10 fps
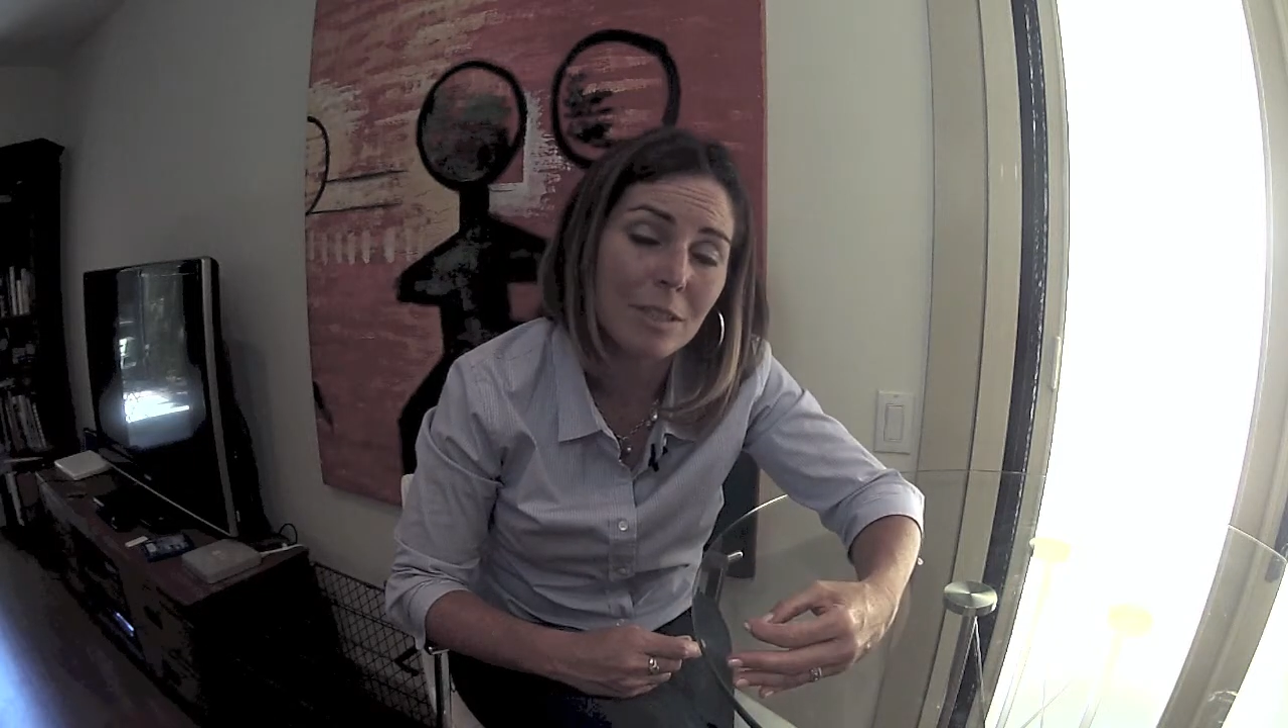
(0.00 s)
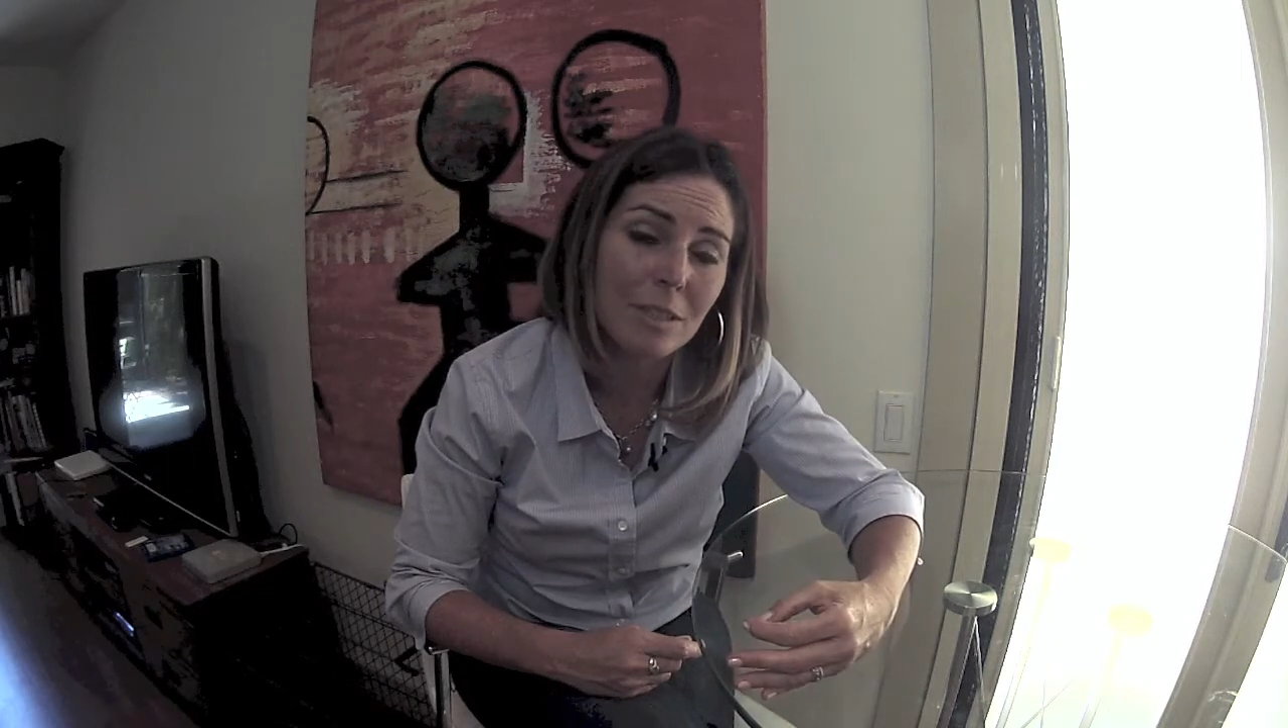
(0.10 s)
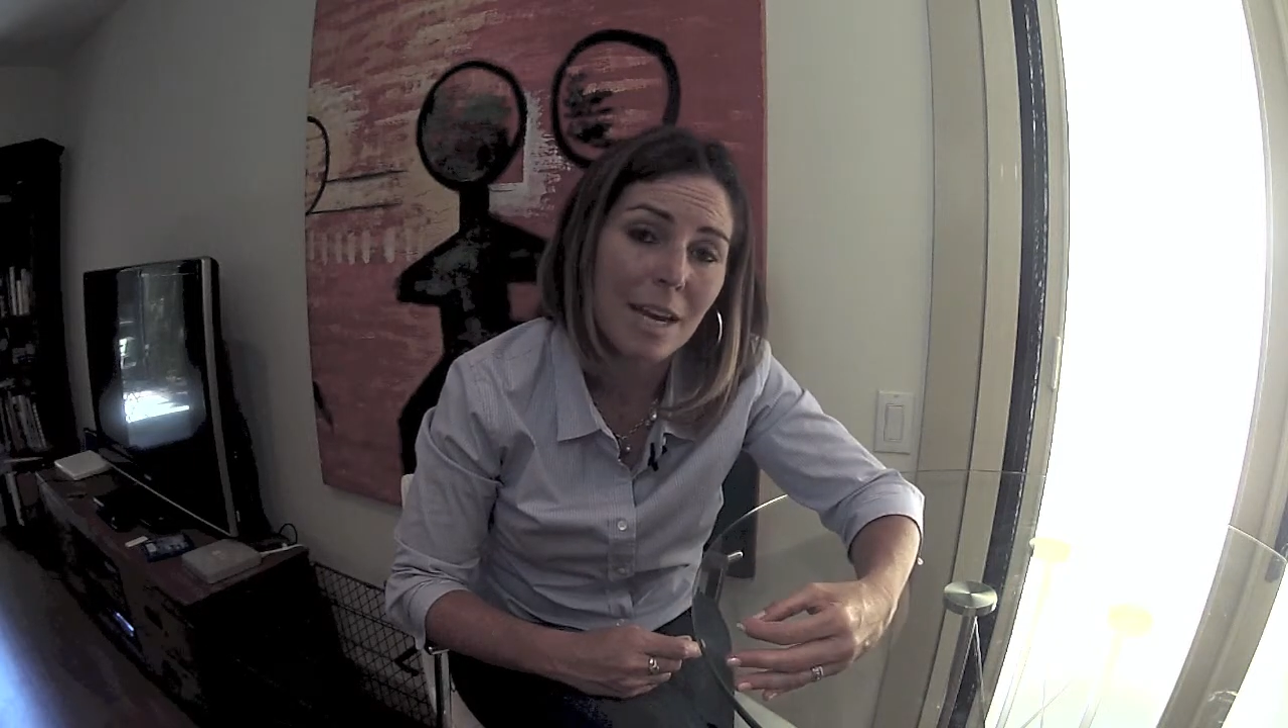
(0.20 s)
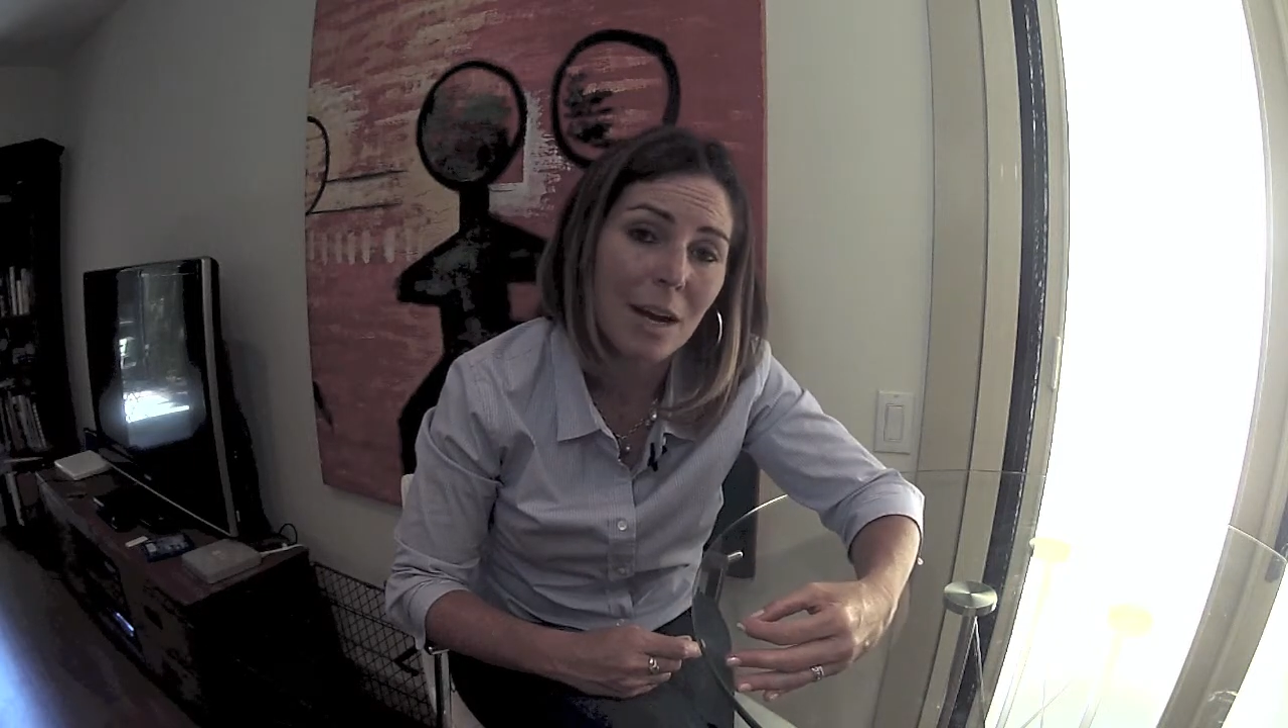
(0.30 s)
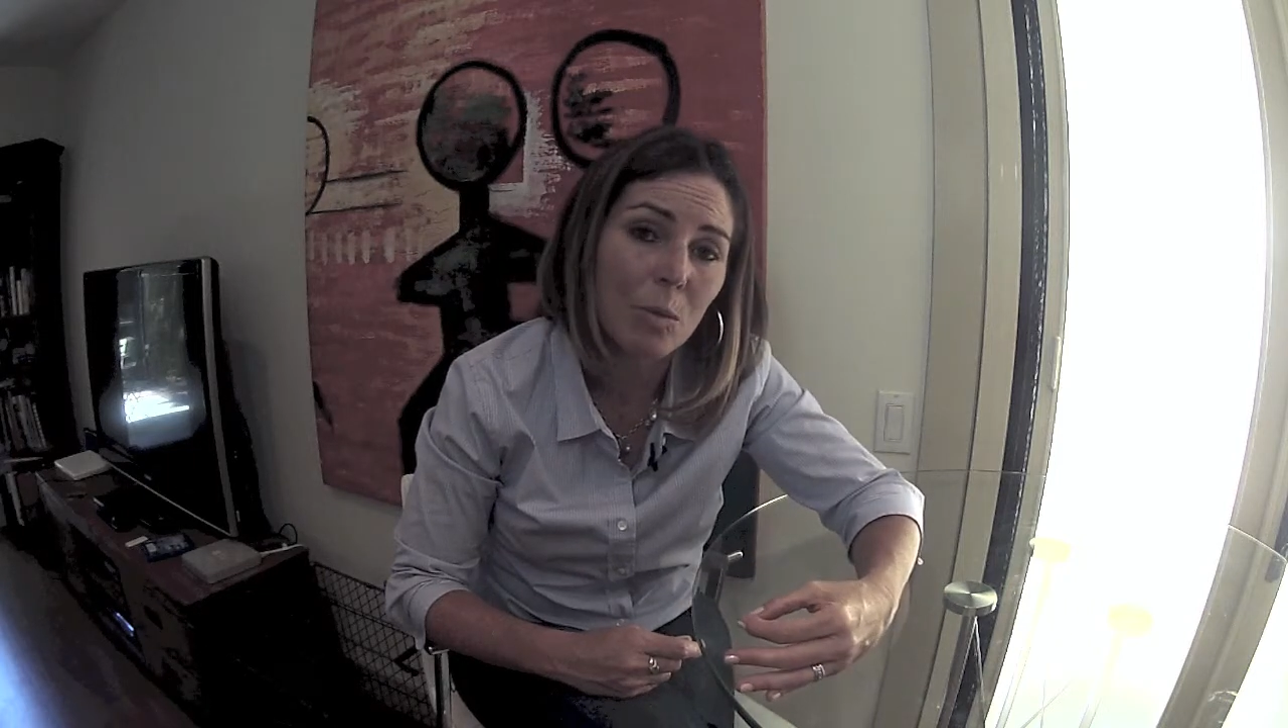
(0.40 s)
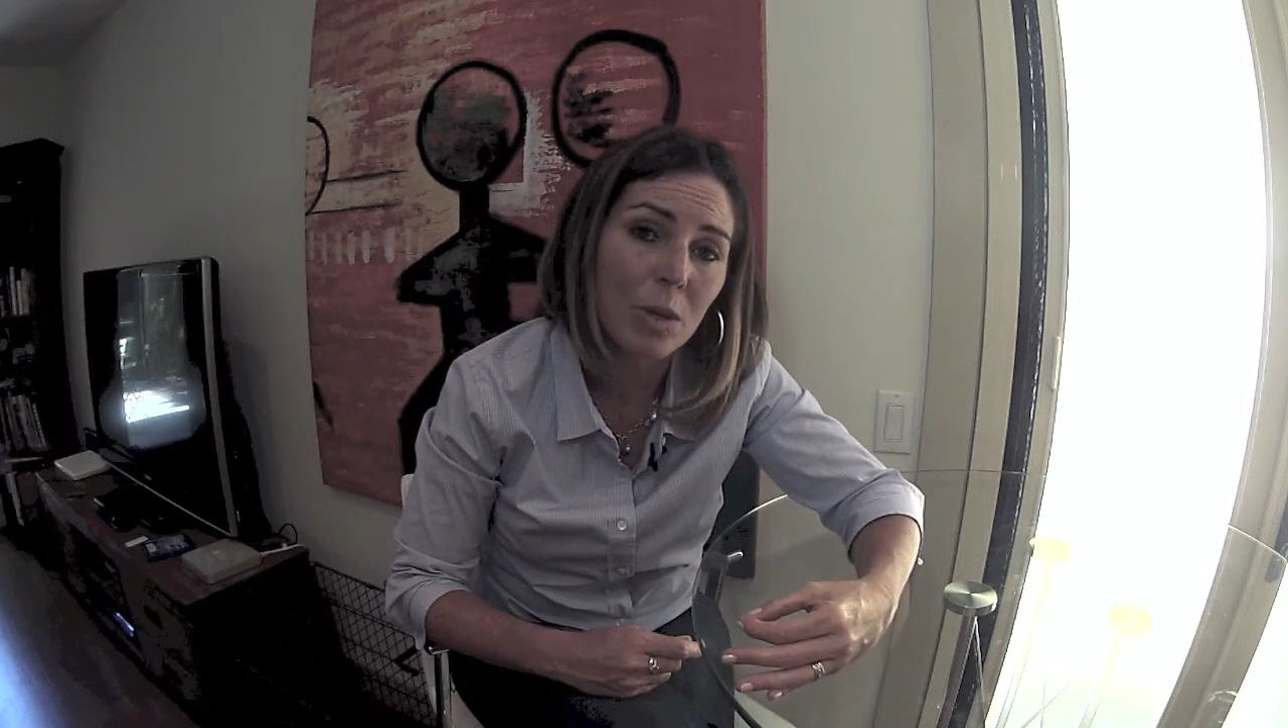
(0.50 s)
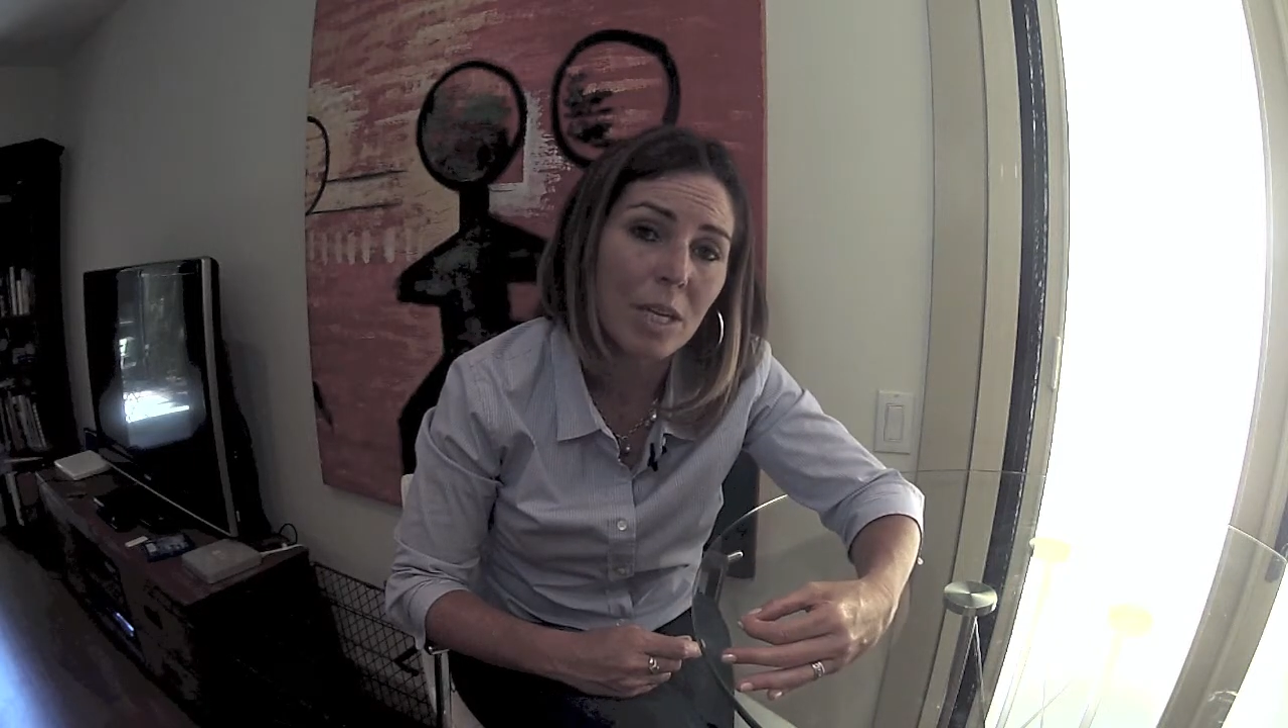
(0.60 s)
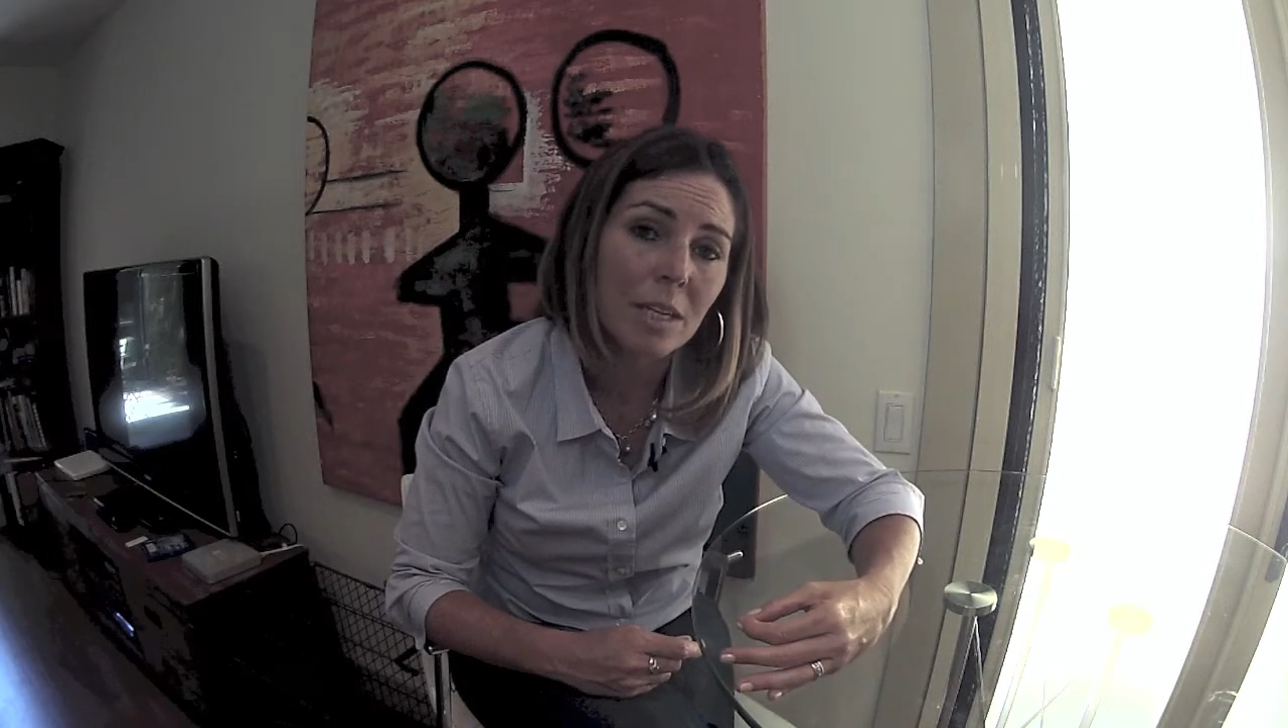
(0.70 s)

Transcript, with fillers: is that we